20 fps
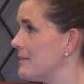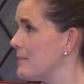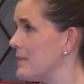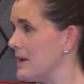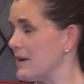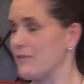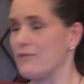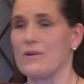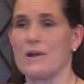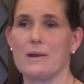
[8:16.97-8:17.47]

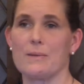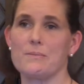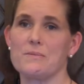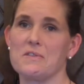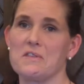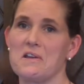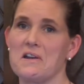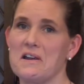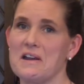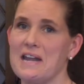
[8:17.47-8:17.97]
My
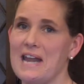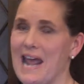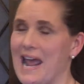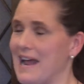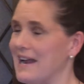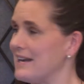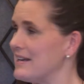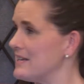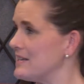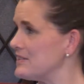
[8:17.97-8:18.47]
grandmother
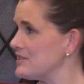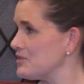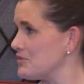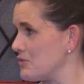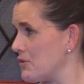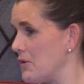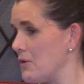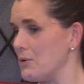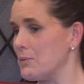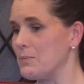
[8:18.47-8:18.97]
had a
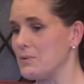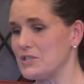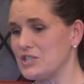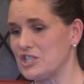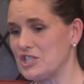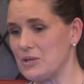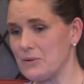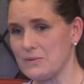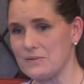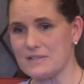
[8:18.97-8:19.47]
stroke, but
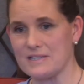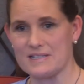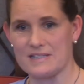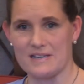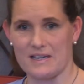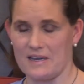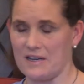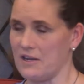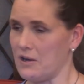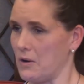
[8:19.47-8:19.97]
she was,
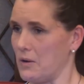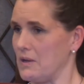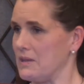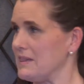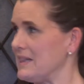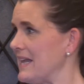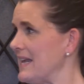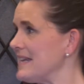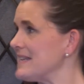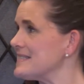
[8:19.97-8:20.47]

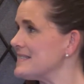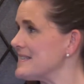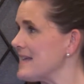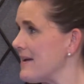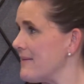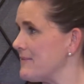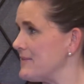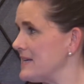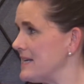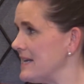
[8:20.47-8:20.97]
late
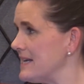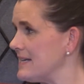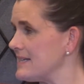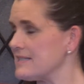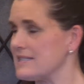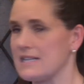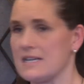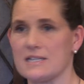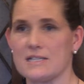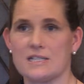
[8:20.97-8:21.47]

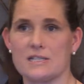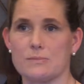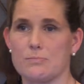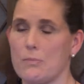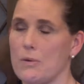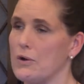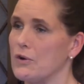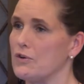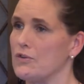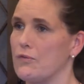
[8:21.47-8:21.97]
70s,
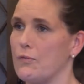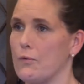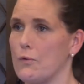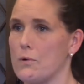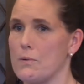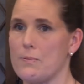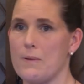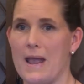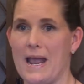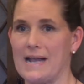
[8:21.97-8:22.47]
smoked
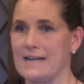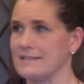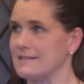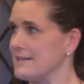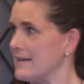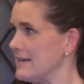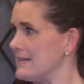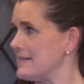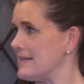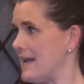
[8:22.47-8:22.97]
4
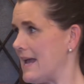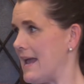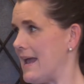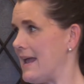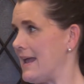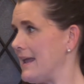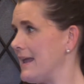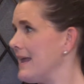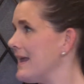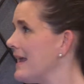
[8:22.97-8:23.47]
packs a
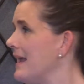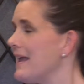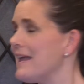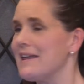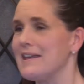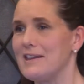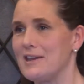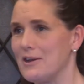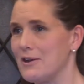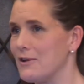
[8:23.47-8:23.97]
day.
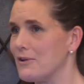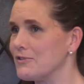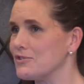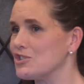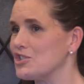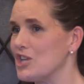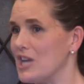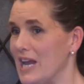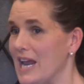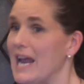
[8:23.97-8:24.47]

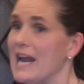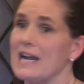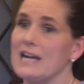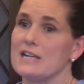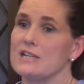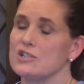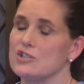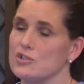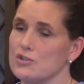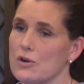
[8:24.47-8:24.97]
She had
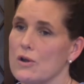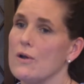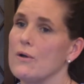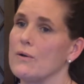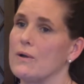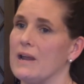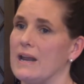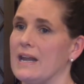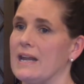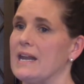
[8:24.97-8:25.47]
a
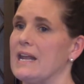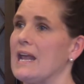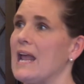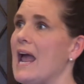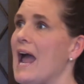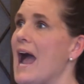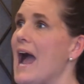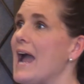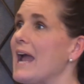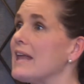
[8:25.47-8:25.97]
stroke, and
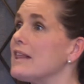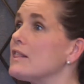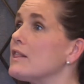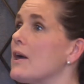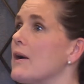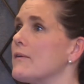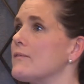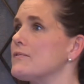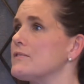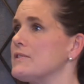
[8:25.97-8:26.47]
I
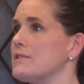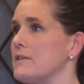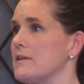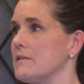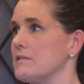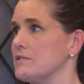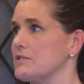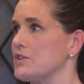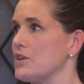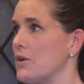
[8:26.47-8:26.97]
loved
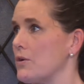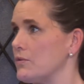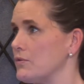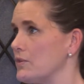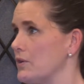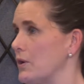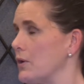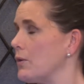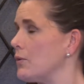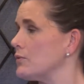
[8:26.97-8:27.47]
the show
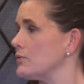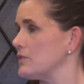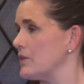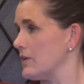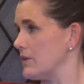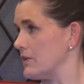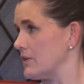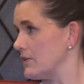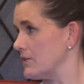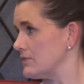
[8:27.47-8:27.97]
The
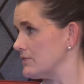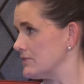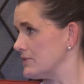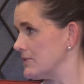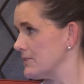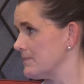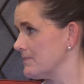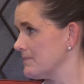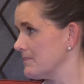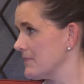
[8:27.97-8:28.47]
Golden Girls.